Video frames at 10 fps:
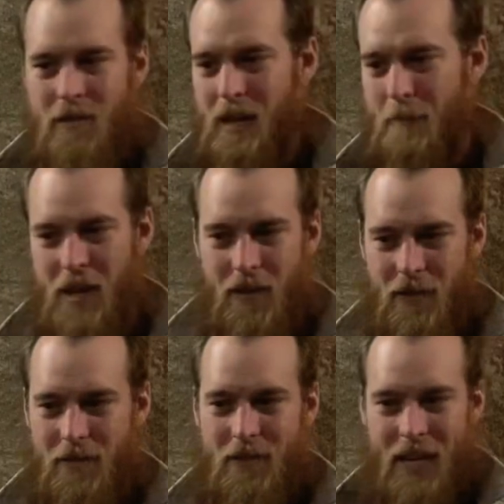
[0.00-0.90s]
I'm here,
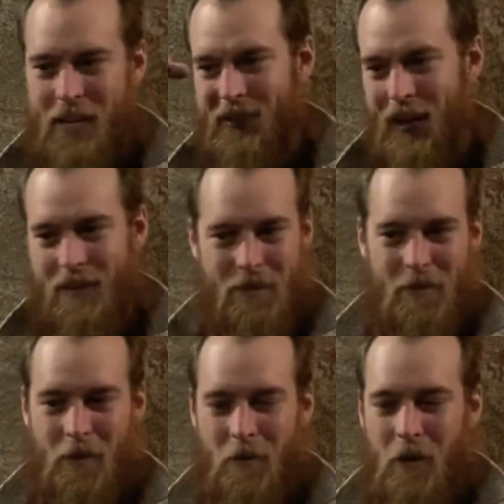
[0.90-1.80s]
steady state, just
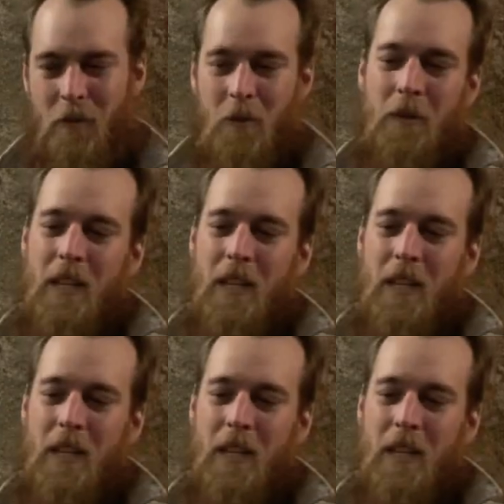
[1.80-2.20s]
all the way through.